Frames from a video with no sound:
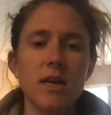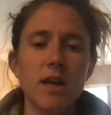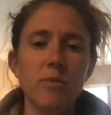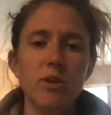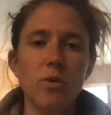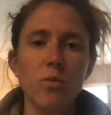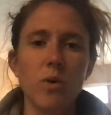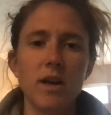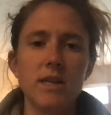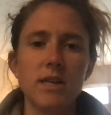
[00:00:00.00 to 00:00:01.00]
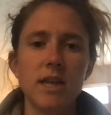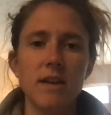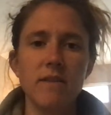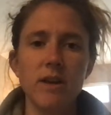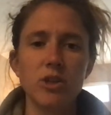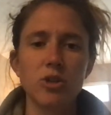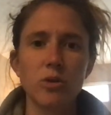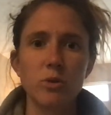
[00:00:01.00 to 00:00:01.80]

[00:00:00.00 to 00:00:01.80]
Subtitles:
and we don't want an adventure,